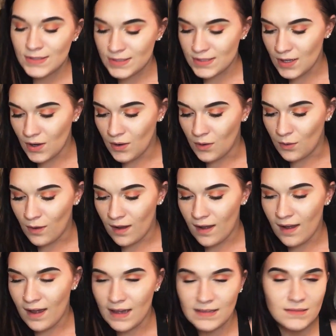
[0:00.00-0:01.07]
So
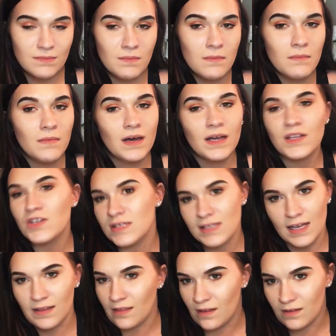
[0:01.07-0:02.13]
as much as
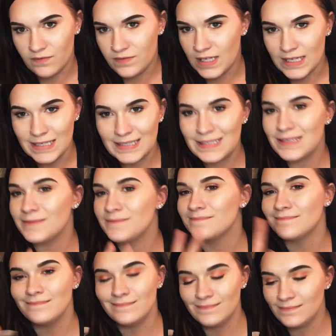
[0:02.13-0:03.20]
I love this,
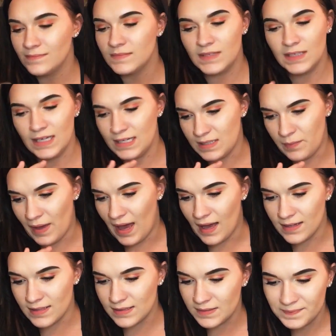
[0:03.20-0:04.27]
it's a
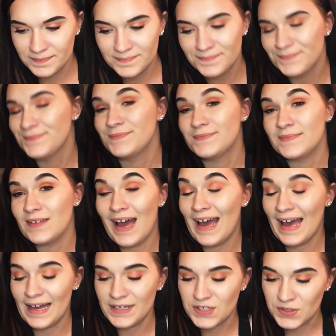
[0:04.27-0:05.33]
pass. I
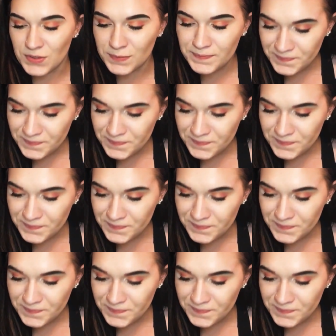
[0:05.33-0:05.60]
had to.